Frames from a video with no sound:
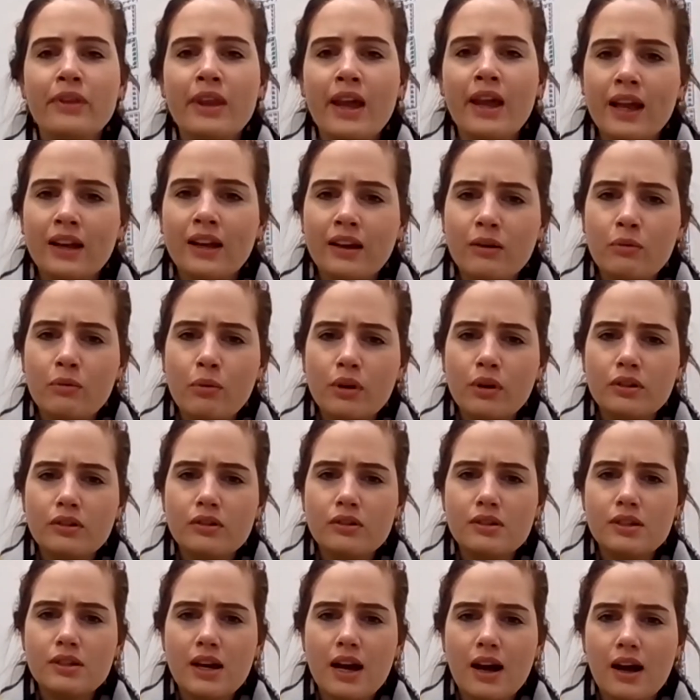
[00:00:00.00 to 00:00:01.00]
And I
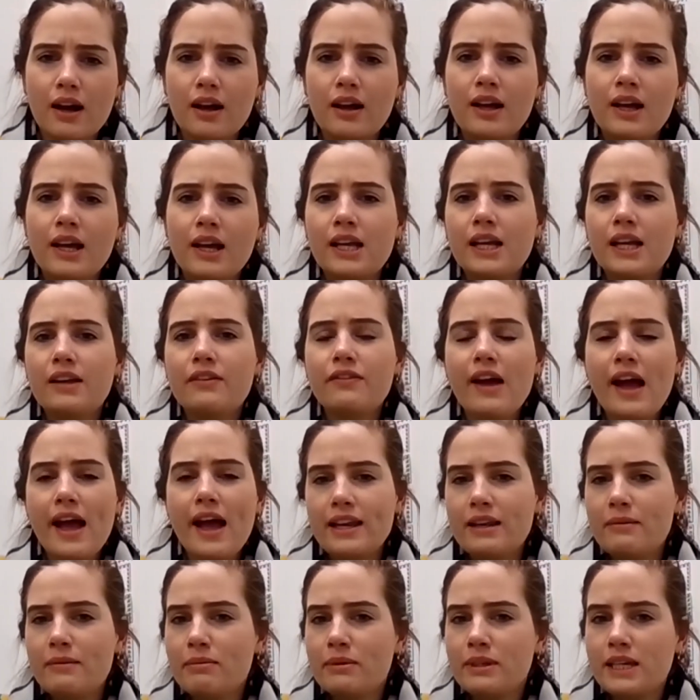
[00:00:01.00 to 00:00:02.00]
wonder if
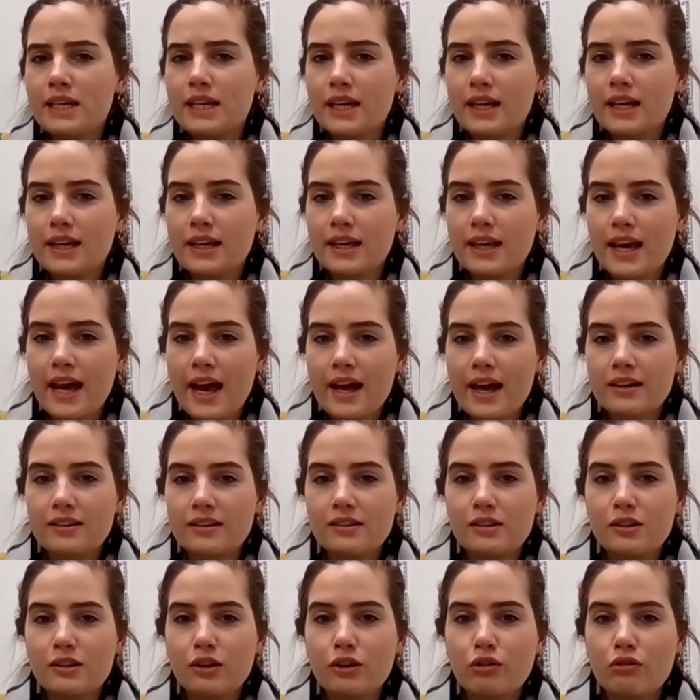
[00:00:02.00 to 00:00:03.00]
anybody can
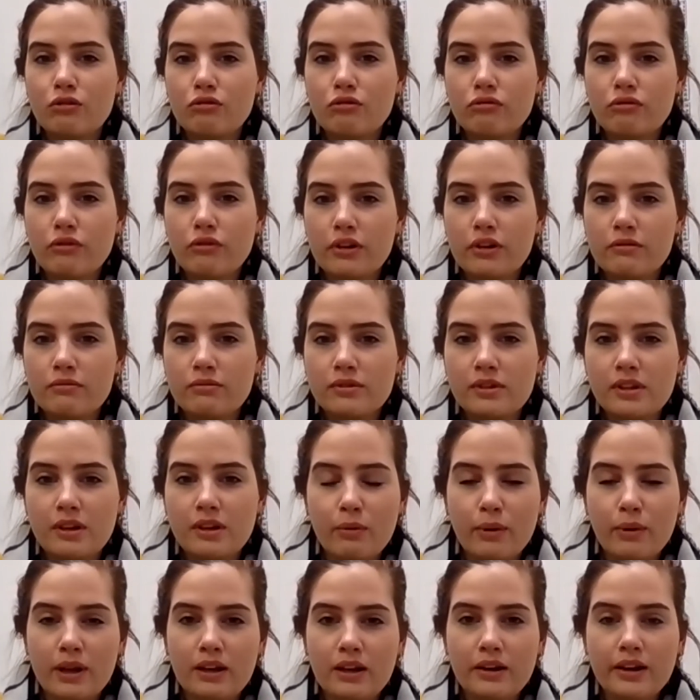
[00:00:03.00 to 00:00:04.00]
guess the groups that
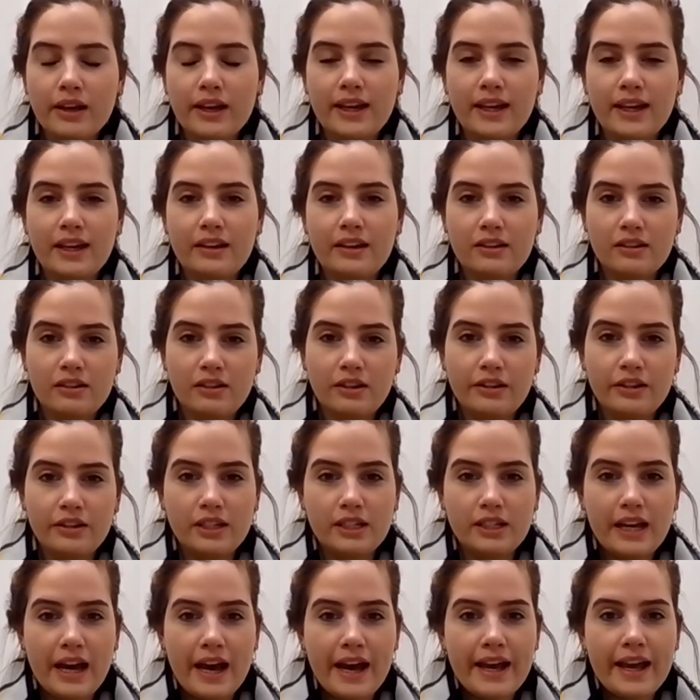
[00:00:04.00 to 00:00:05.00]
we're looking into
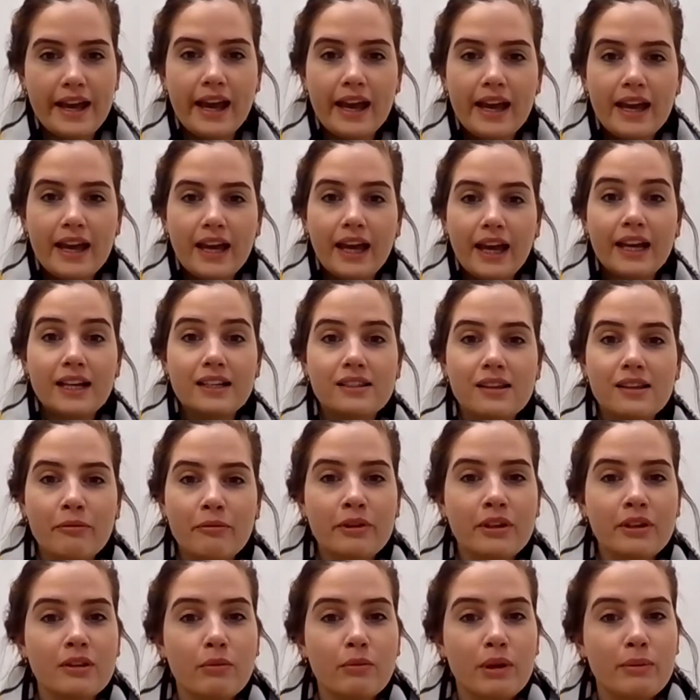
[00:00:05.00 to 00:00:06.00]
today. It's
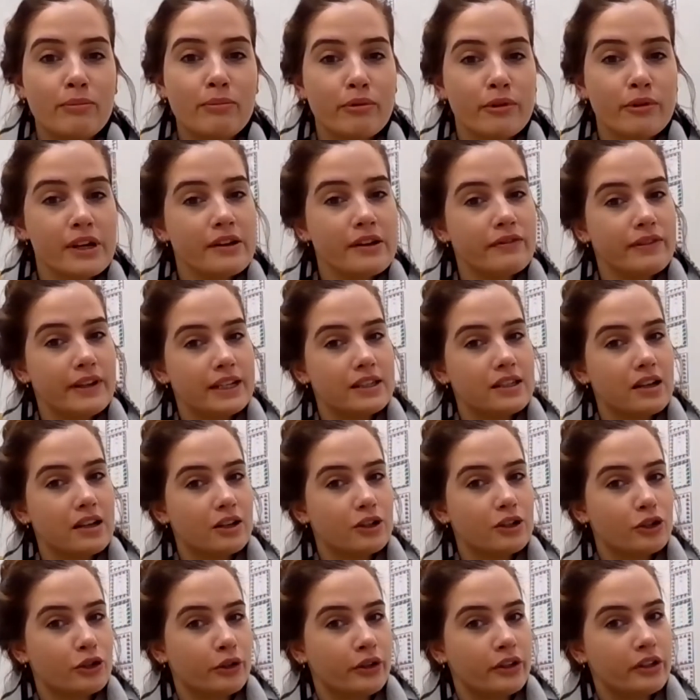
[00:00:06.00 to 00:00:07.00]
something that we briefly
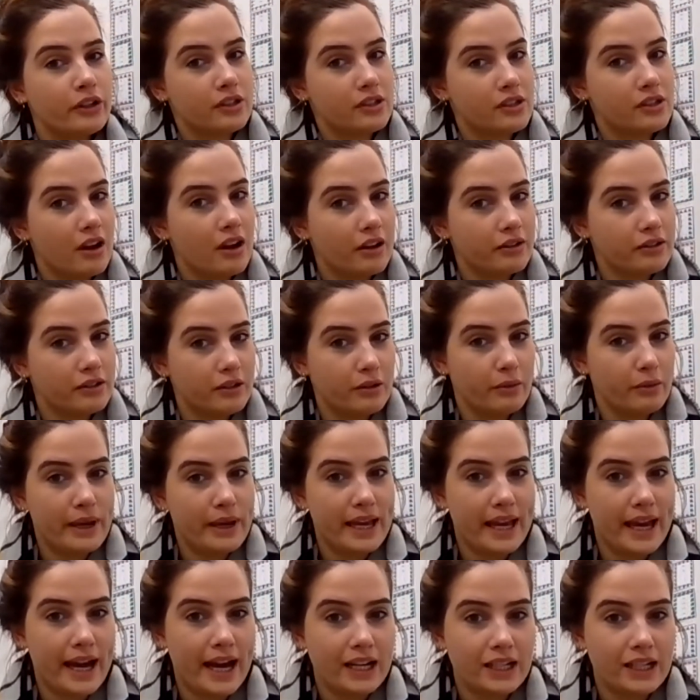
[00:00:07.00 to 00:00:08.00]
touched on at the start of the
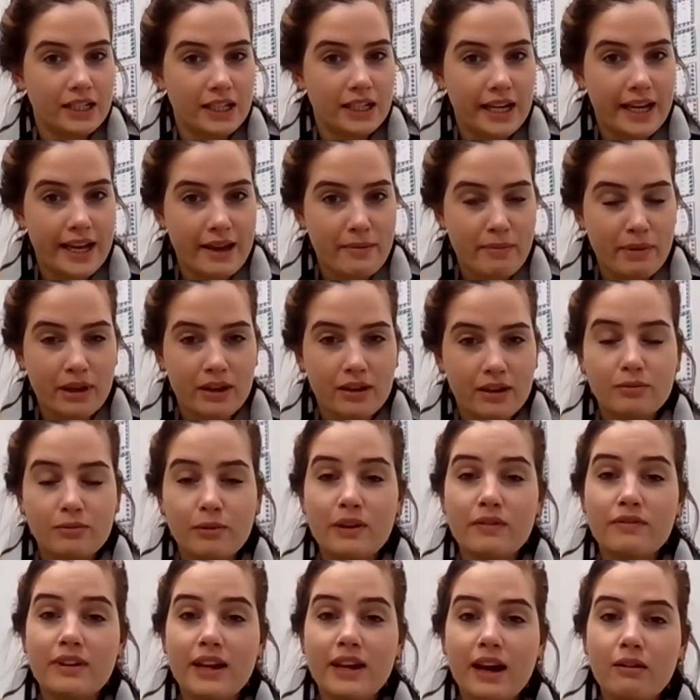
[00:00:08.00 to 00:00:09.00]
week, actually, because
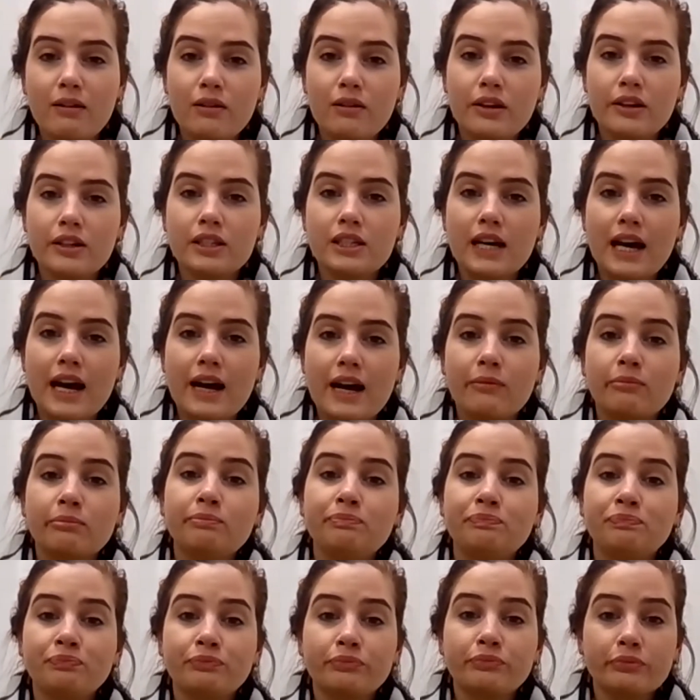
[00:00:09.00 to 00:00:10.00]
we've now looked at
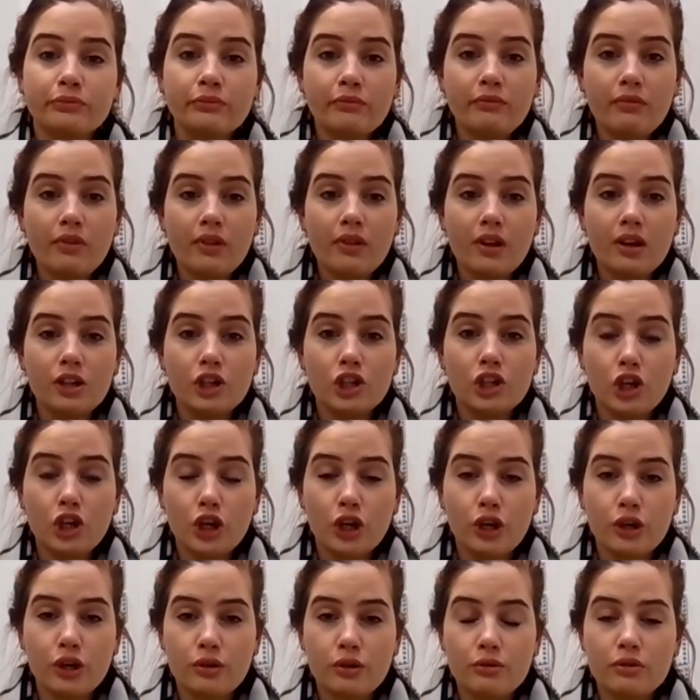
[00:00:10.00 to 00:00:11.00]

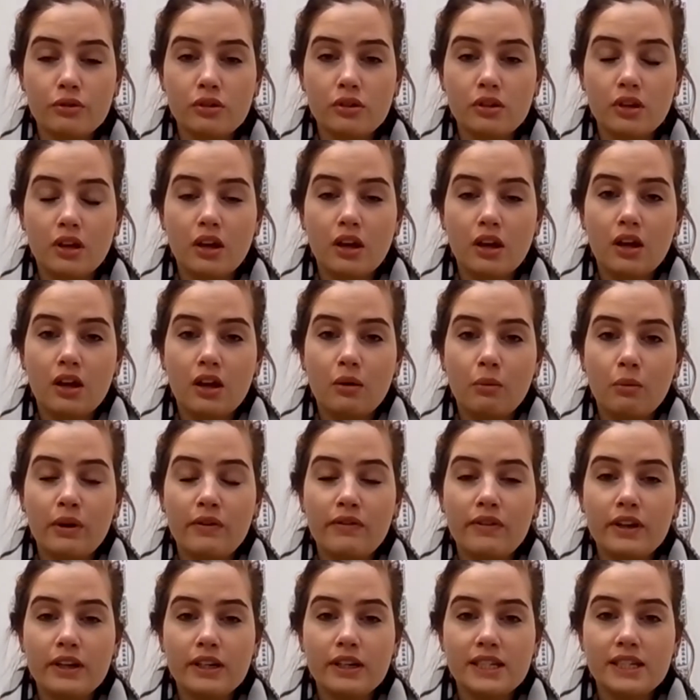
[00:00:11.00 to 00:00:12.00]
twos,
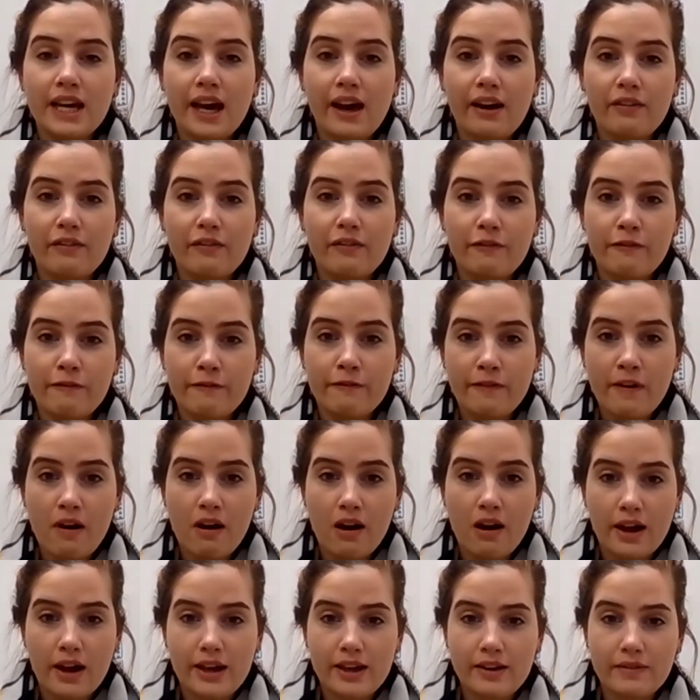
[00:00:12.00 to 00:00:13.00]
we've looked at
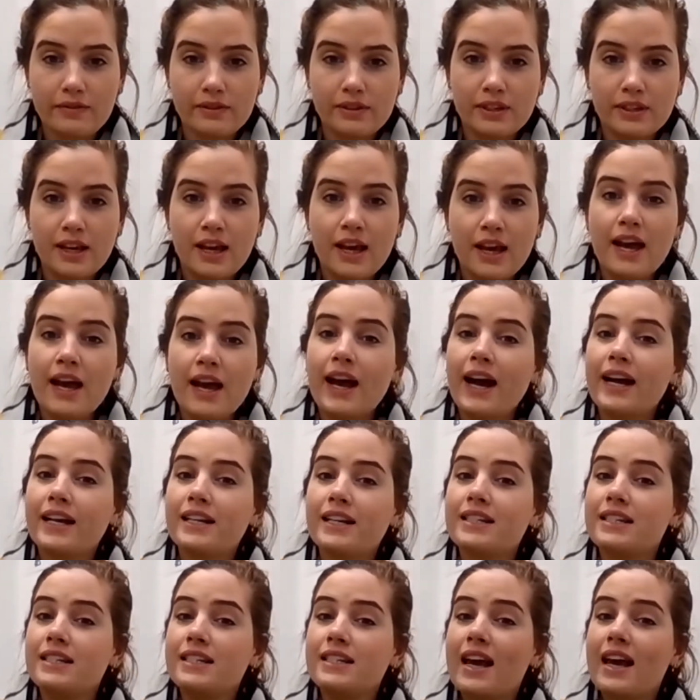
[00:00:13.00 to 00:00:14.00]
fives,
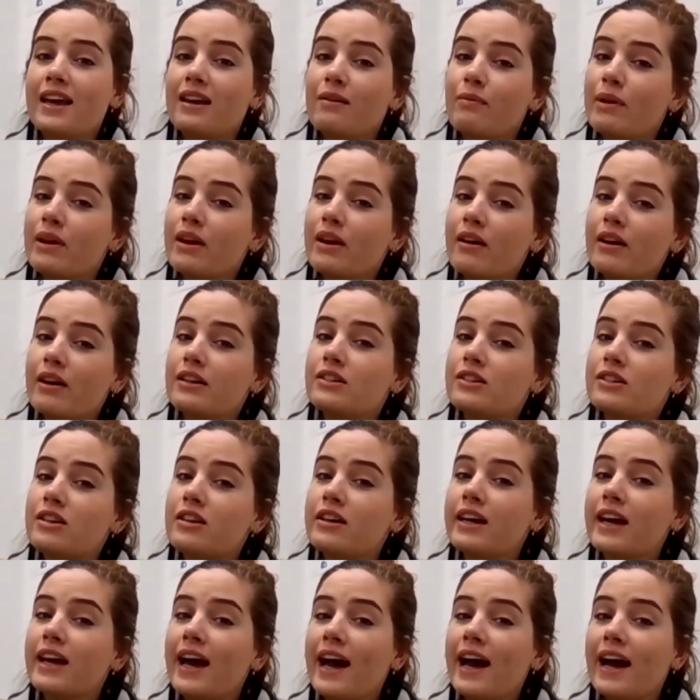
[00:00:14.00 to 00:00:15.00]
and today we're going to
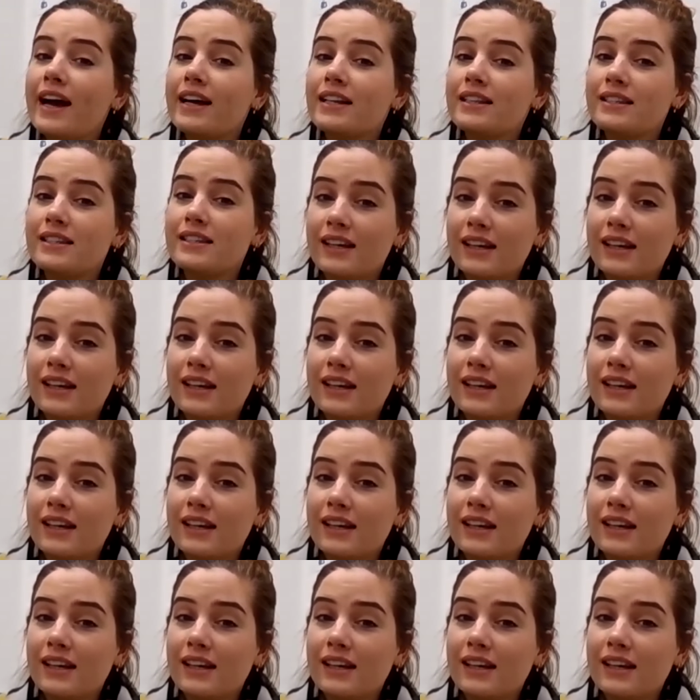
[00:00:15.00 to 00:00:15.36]
look at,